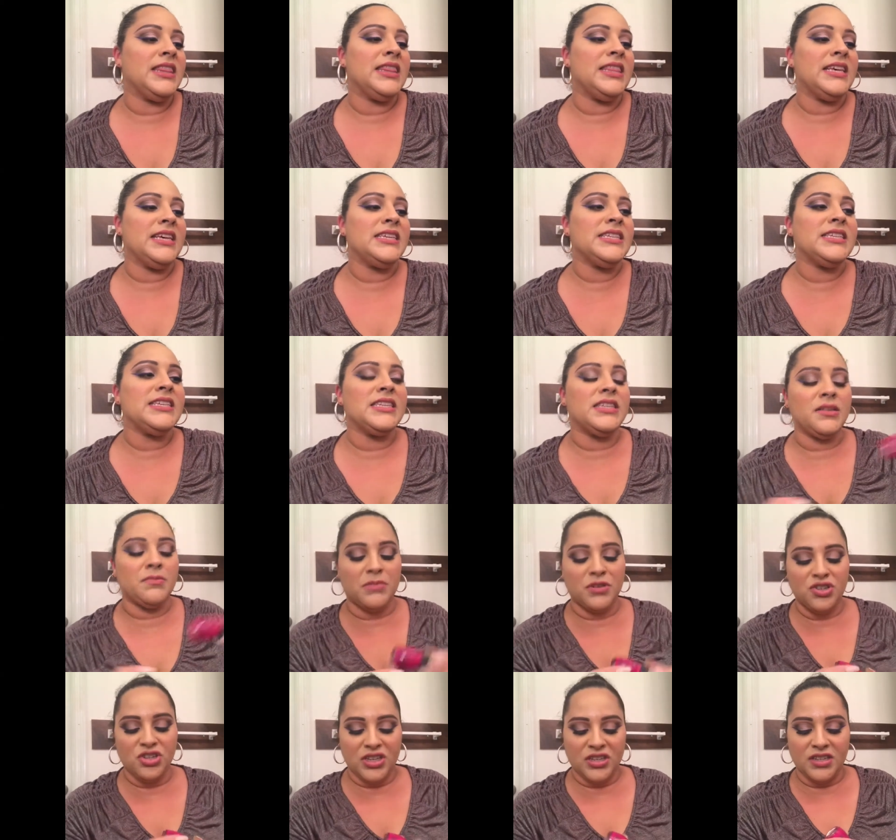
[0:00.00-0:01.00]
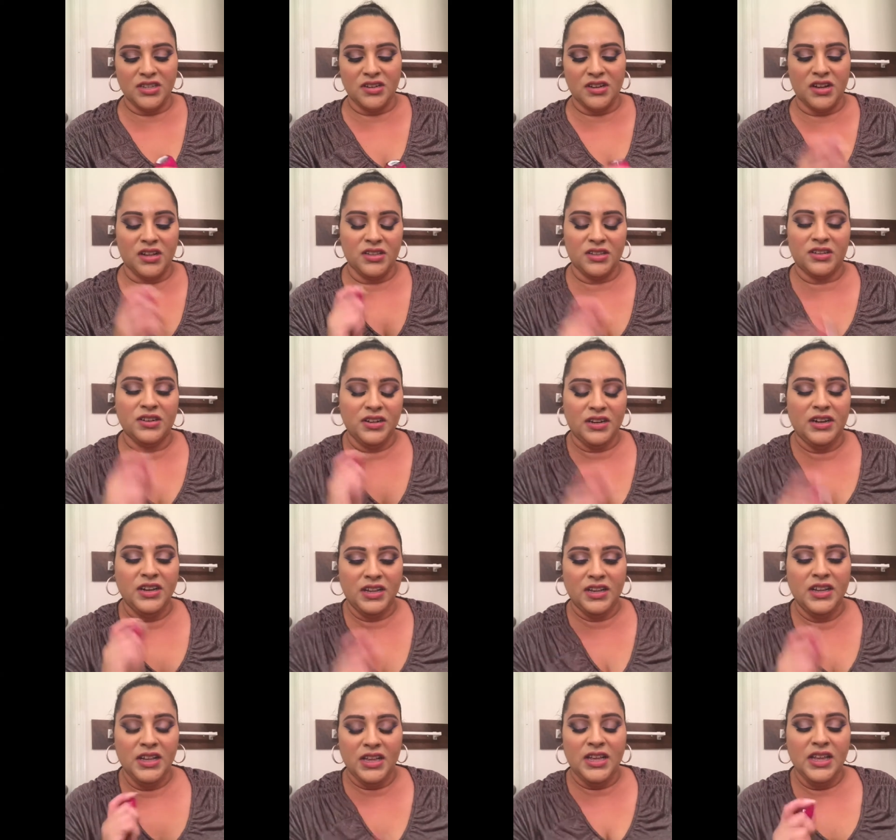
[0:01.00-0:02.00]
This is a magenta color.
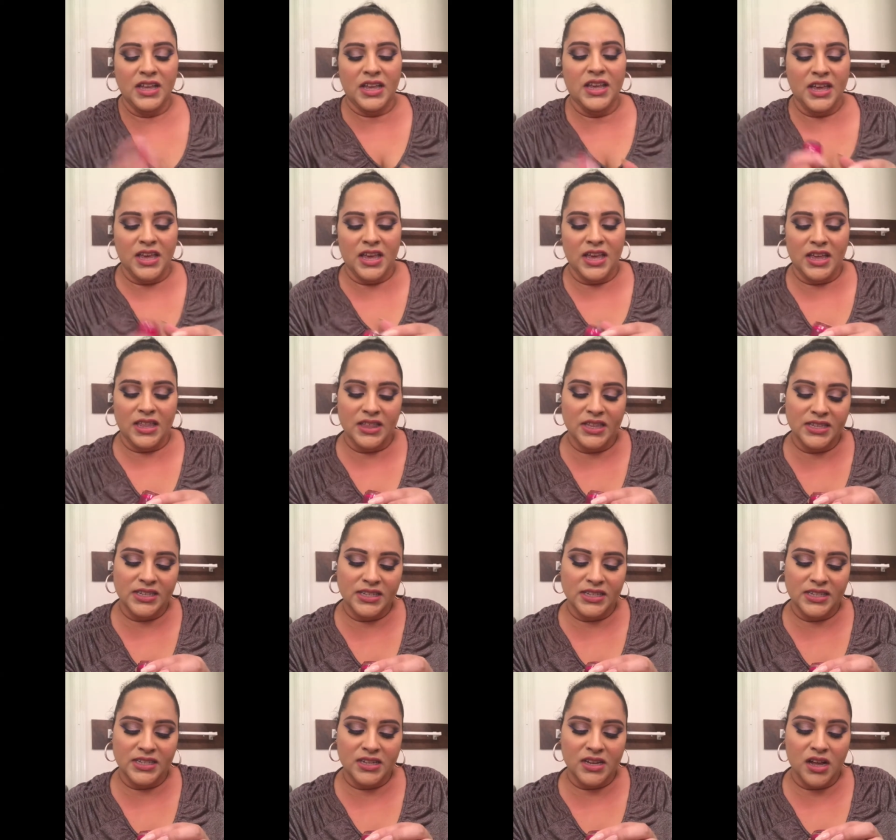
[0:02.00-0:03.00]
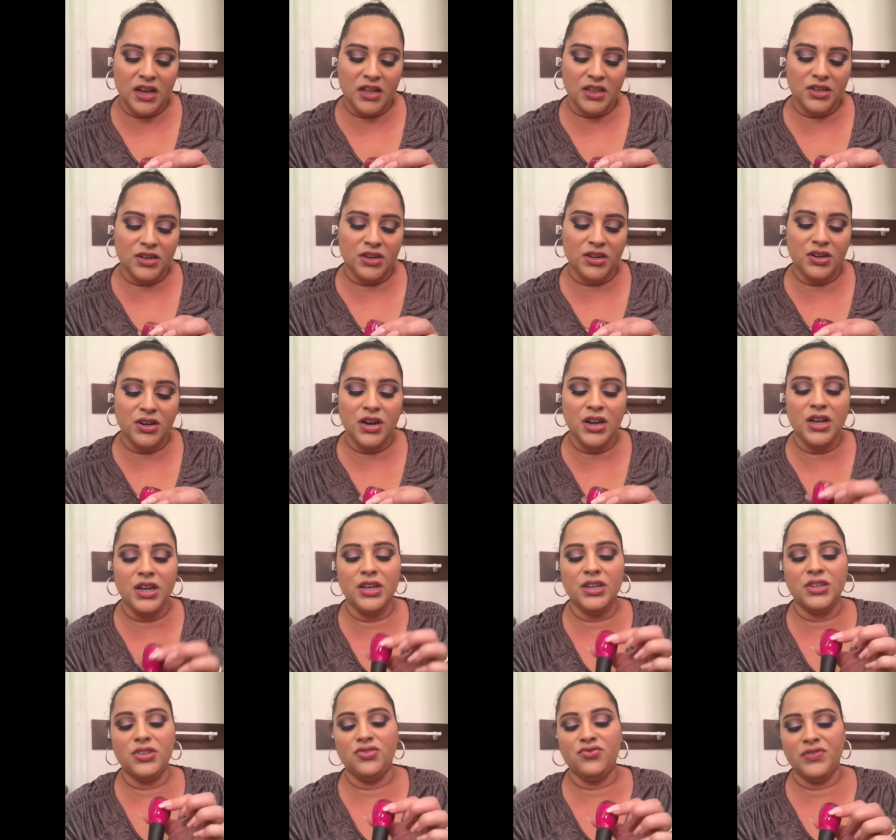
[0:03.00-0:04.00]
And this is the color
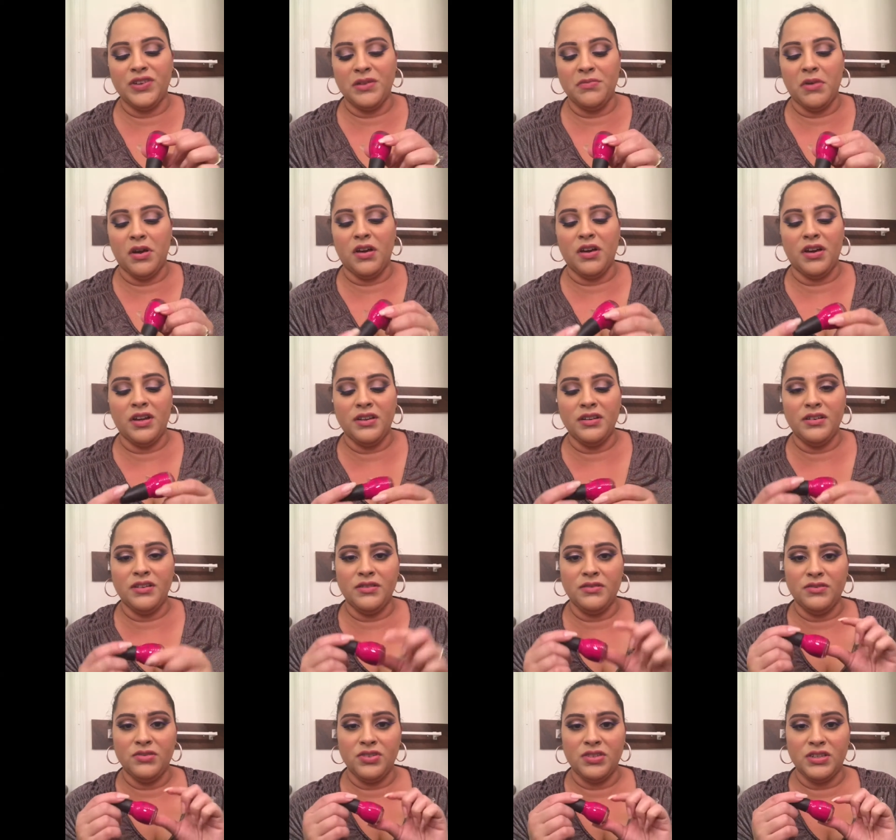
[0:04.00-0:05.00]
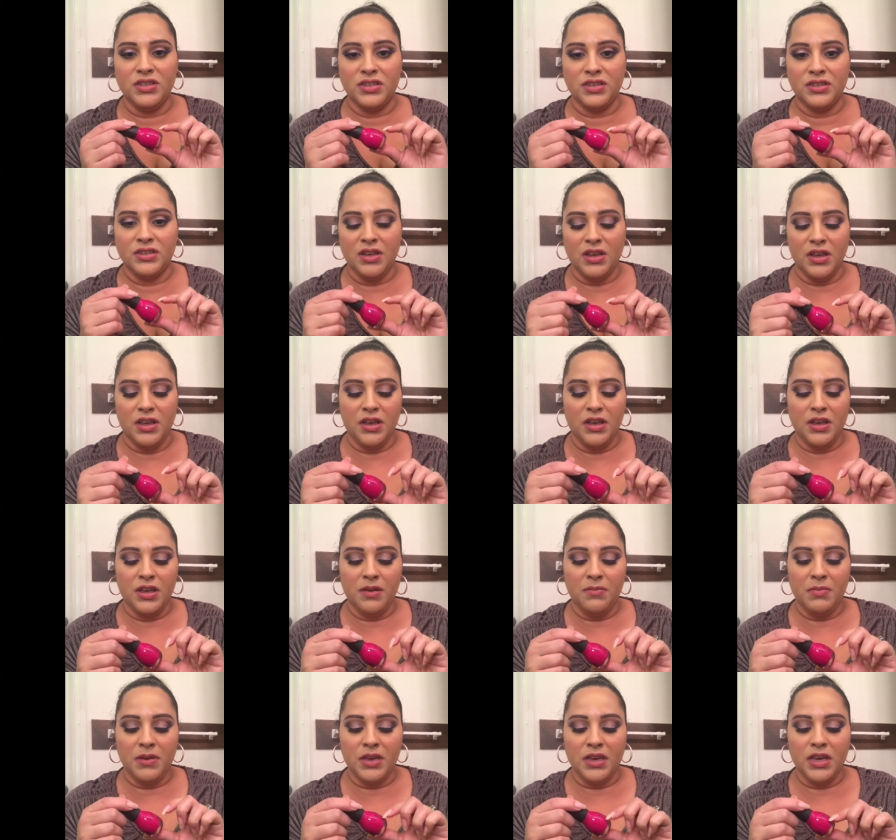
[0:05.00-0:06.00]
Dream On, which is this
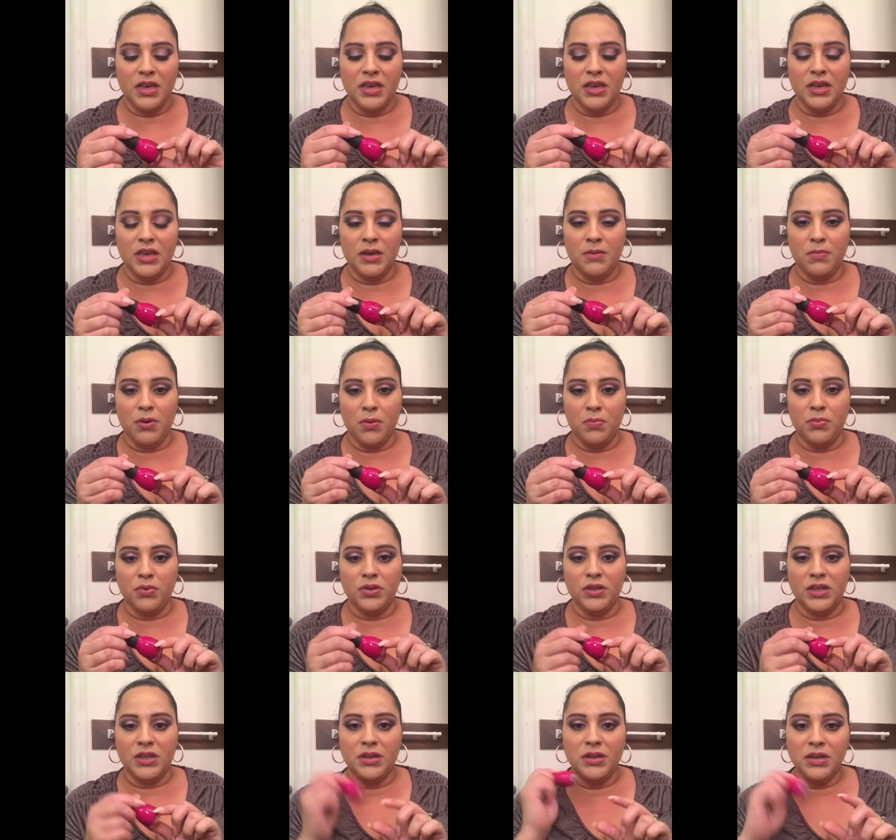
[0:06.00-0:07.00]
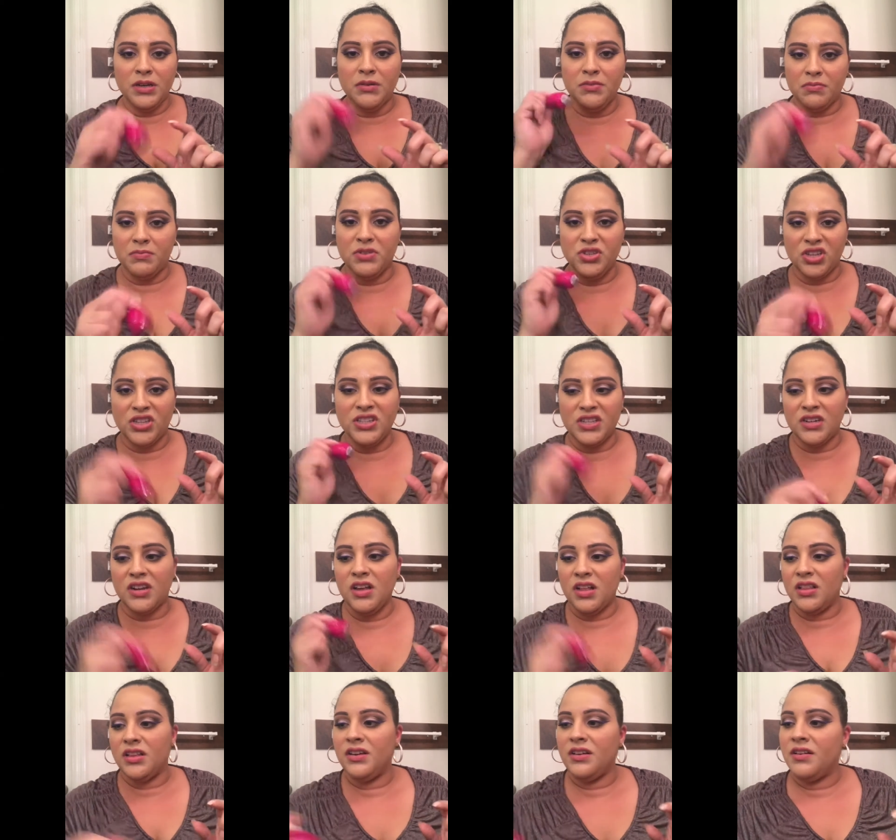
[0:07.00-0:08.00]
pinky purpley magenta
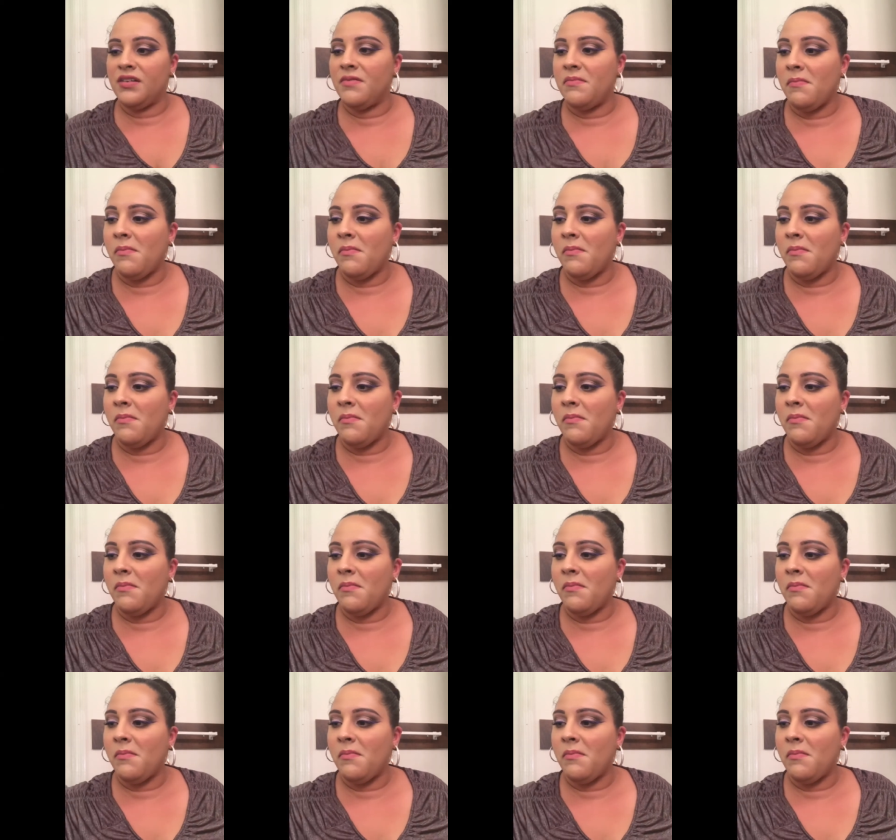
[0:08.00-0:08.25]
color.